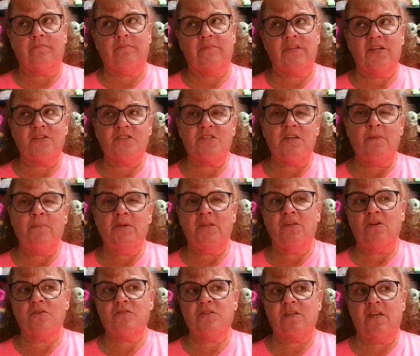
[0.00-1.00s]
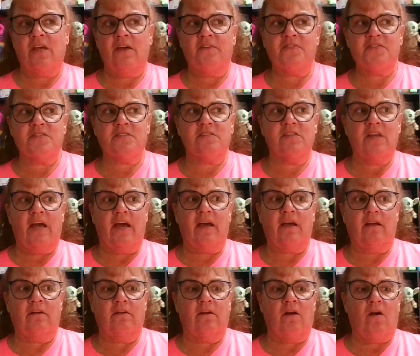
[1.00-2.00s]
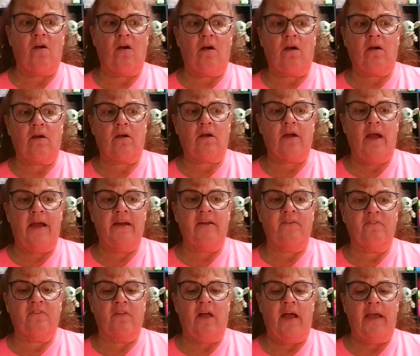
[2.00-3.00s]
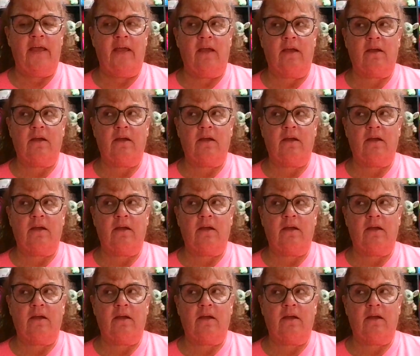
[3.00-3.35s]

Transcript: there's some of those gifts that are kind of like